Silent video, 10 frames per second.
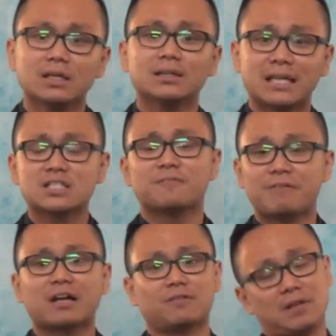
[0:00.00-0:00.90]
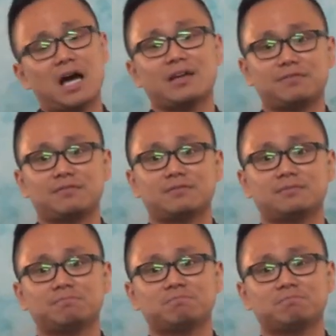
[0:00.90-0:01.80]
That's a fact of life.
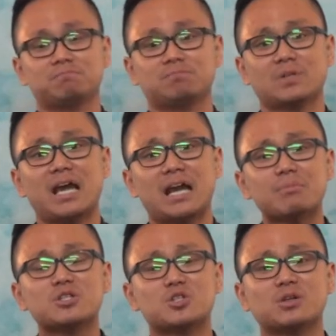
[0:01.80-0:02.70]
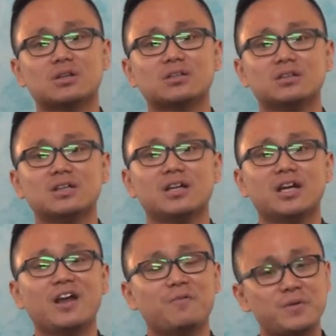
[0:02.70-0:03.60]
And I'm sure,
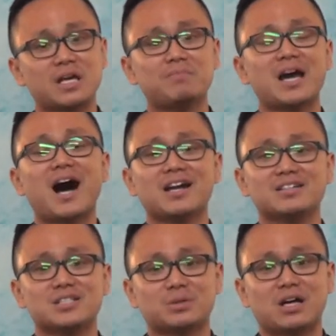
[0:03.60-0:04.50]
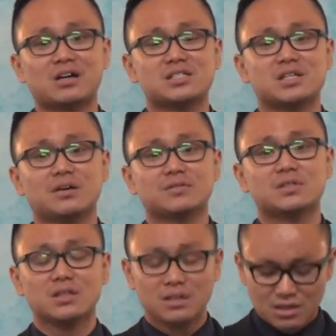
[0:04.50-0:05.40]
if we can be honest with ourselves,
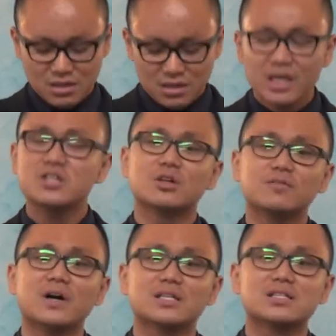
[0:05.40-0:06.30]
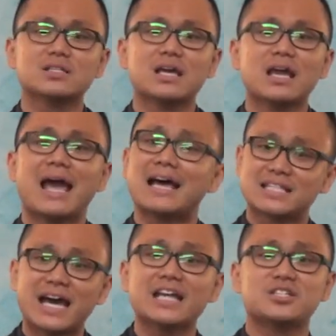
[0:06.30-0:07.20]
each of us has
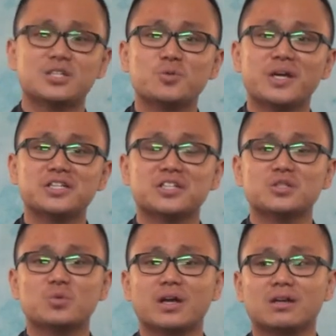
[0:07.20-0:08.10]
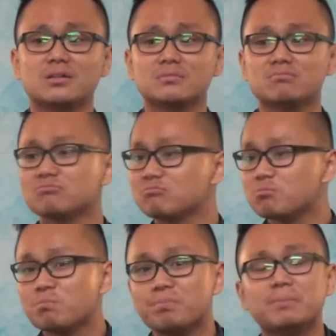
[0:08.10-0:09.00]
had situations where
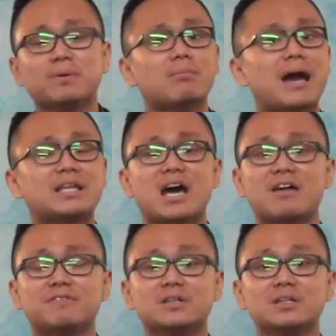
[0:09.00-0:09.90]
people might have